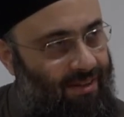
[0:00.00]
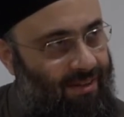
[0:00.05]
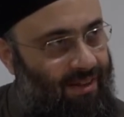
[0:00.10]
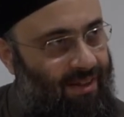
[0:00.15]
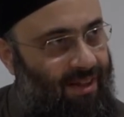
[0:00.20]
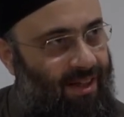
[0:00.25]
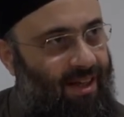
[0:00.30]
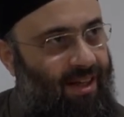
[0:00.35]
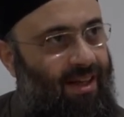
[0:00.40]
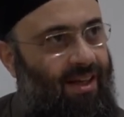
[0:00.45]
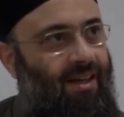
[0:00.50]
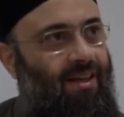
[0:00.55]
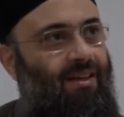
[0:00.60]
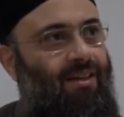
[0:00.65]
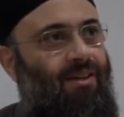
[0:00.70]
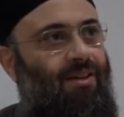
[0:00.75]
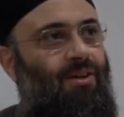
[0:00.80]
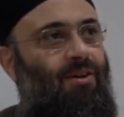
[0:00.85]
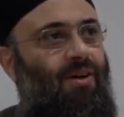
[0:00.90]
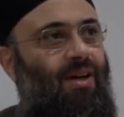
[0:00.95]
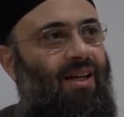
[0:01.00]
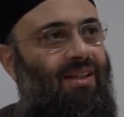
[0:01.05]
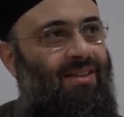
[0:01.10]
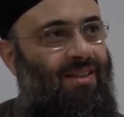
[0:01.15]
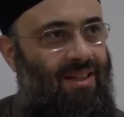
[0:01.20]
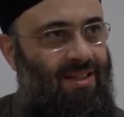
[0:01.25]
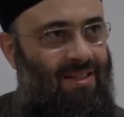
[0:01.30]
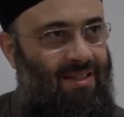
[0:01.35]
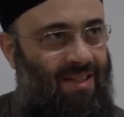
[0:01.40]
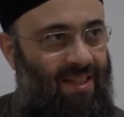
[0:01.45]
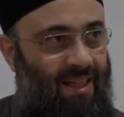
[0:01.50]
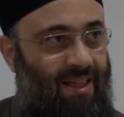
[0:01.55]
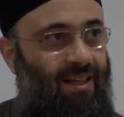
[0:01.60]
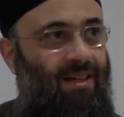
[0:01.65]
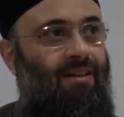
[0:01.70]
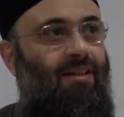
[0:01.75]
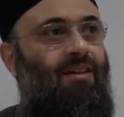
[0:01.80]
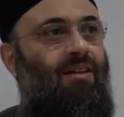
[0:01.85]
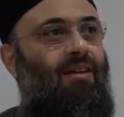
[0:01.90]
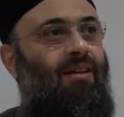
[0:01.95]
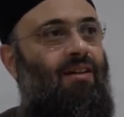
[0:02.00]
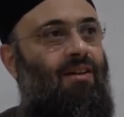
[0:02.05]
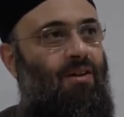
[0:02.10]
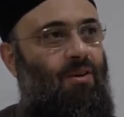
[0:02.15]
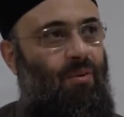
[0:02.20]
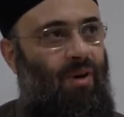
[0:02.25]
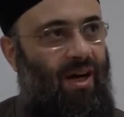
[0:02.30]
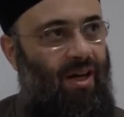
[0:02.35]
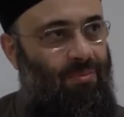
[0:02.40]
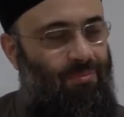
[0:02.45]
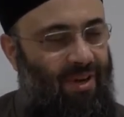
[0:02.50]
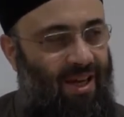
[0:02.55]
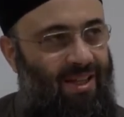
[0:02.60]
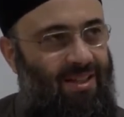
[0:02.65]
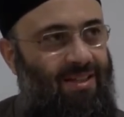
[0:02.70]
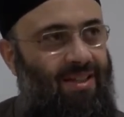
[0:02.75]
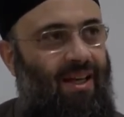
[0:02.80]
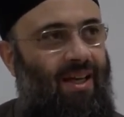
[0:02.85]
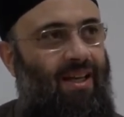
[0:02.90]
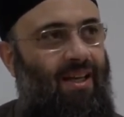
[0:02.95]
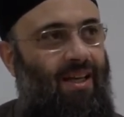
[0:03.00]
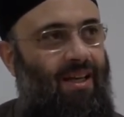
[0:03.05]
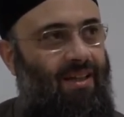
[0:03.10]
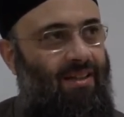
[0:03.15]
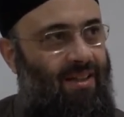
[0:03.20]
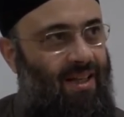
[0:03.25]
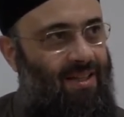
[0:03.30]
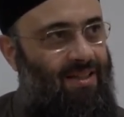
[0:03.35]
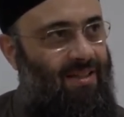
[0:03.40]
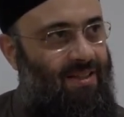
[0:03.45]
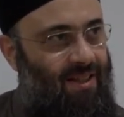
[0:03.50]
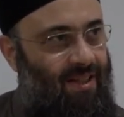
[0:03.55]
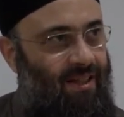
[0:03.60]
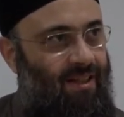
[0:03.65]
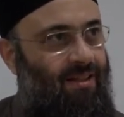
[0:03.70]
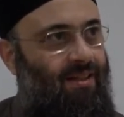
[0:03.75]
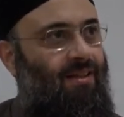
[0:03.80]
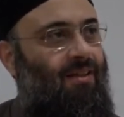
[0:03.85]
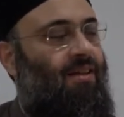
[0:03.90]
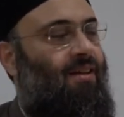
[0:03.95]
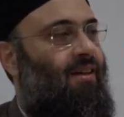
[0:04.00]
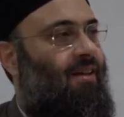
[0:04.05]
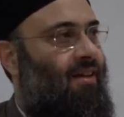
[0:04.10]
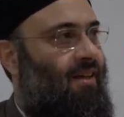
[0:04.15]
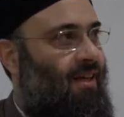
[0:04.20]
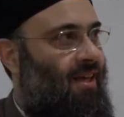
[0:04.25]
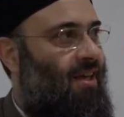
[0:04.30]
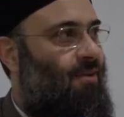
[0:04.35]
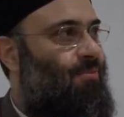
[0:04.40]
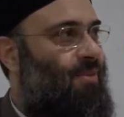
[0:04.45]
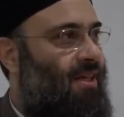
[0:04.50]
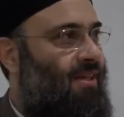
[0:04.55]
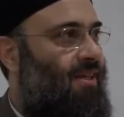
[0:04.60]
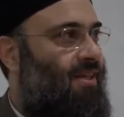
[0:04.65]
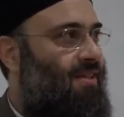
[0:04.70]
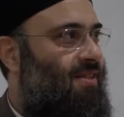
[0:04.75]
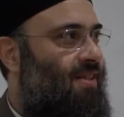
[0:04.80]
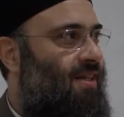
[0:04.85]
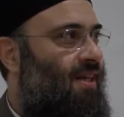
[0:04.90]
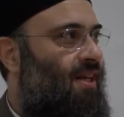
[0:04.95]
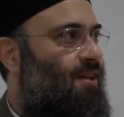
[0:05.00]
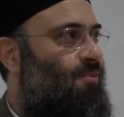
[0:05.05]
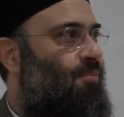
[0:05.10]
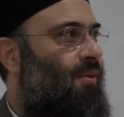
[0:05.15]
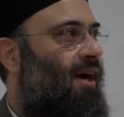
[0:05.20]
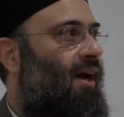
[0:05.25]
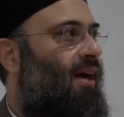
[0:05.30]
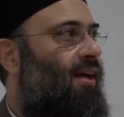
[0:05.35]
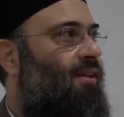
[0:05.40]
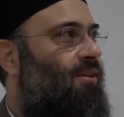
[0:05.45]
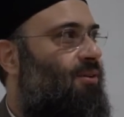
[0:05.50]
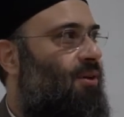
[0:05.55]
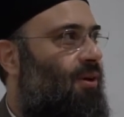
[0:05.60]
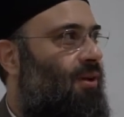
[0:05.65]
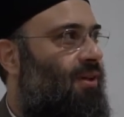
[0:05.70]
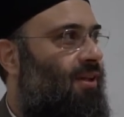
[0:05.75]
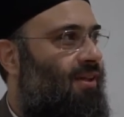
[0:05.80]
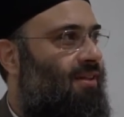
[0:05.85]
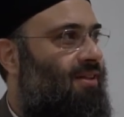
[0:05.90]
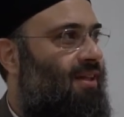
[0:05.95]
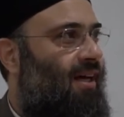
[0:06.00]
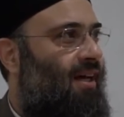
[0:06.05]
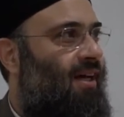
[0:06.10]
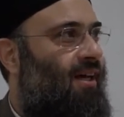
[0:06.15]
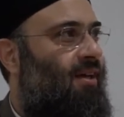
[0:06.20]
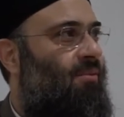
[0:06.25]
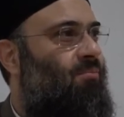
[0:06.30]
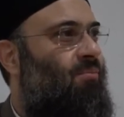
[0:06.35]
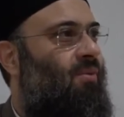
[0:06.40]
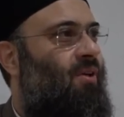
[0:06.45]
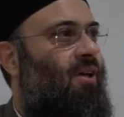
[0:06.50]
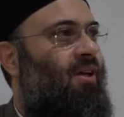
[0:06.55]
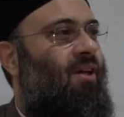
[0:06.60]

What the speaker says: At-tanzih, while maintaining tanzih. Keep the tanzih in mind all the time.